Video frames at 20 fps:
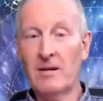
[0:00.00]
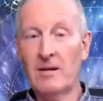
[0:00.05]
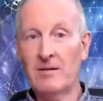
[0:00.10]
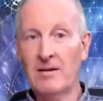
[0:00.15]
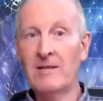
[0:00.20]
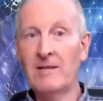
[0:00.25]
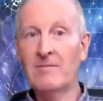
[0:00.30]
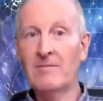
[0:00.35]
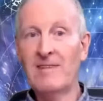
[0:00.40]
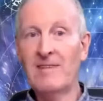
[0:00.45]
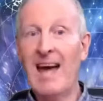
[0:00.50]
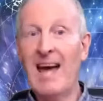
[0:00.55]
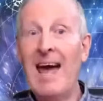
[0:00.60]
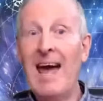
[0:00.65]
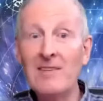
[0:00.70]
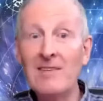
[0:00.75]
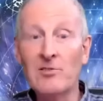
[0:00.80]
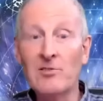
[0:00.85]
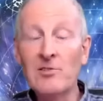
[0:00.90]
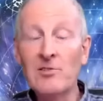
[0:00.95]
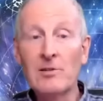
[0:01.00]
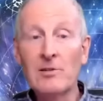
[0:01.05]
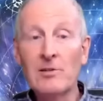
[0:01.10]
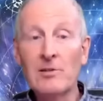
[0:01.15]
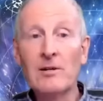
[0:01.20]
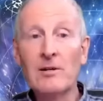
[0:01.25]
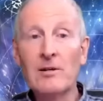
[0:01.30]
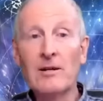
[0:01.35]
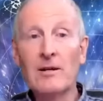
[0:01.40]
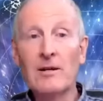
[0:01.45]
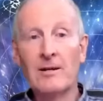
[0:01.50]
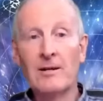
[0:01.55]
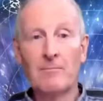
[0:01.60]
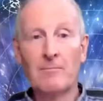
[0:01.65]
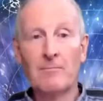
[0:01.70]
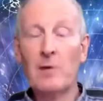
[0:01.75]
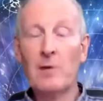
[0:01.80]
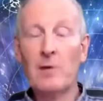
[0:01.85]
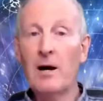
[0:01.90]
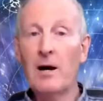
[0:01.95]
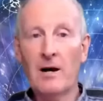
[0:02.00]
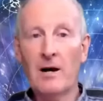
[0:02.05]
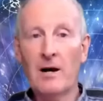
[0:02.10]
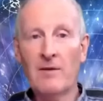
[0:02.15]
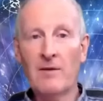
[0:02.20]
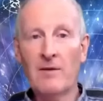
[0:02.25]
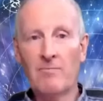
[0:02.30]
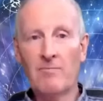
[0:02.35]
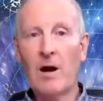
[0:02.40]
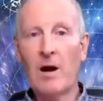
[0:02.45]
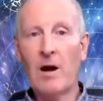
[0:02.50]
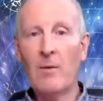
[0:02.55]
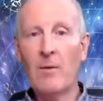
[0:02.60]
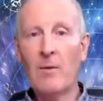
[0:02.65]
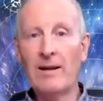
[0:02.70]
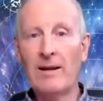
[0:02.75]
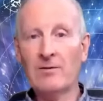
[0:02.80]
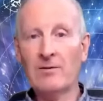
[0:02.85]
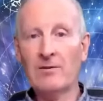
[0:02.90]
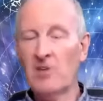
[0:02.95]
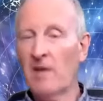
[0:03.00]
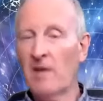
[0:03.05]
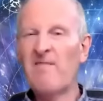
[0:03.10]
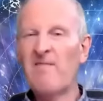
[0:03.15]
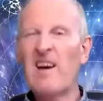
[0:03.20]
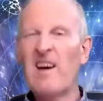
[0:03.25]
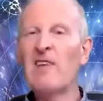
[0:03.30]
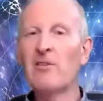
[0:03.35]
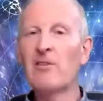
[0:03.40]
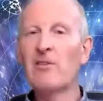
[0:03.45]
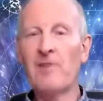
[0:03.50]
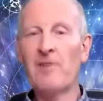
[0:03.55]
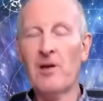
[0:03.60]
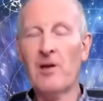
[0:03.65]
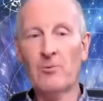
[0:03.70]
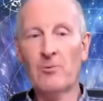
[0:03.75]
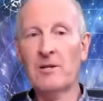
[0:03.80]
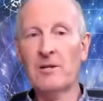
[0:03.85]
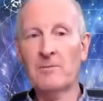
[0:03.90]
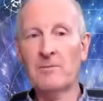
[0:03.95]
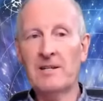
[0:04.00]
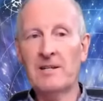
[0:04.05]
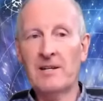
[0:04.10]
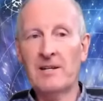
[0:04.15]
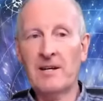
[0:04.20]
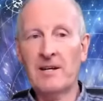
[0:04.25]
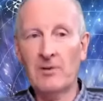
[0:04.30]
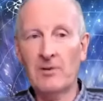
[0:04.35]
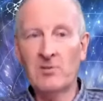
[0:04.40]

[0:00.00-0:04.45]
intense, but I, I went because I felt the father wanted me to go.